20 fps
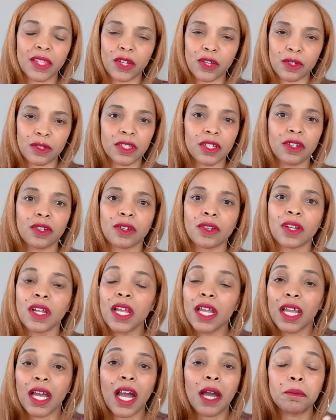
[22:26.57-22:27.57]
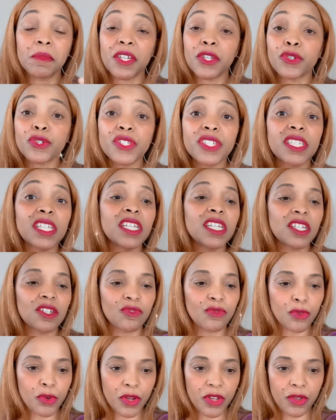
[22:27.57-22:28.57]
They're
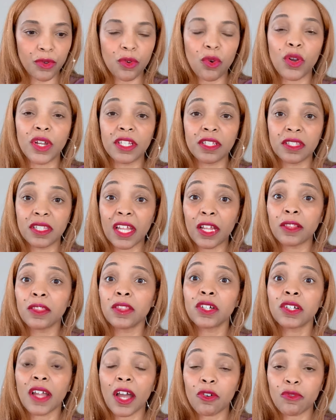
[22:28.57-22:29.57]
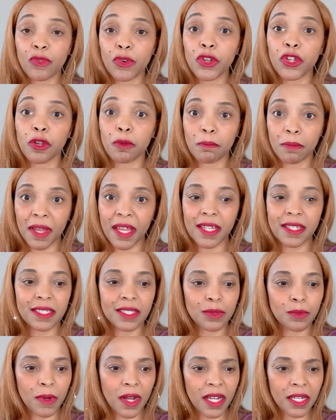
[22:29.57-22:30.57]
interceding for you, and they look out for your
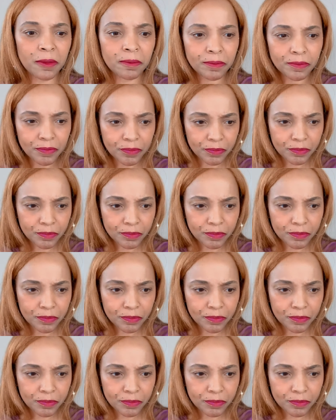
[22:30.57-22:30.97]
best, right?